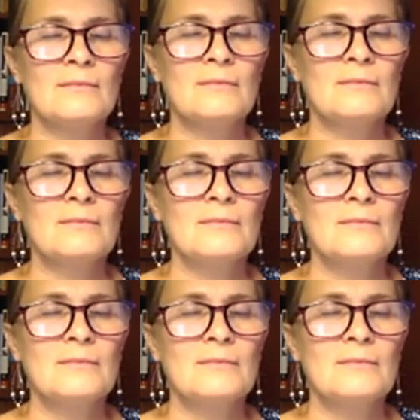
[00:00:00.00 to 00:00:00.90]
to
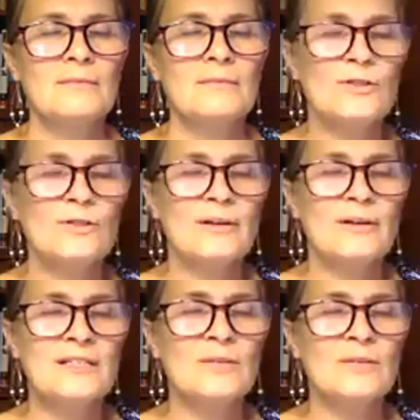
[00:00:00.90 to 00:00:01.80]
focus your awareness
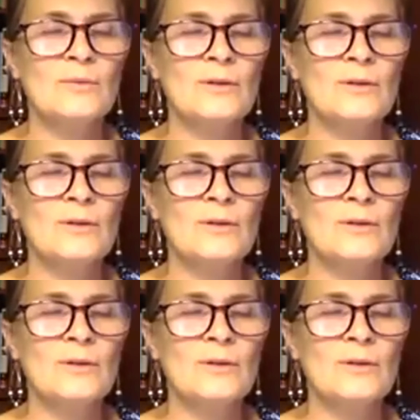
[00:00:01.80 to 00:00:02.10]
inward,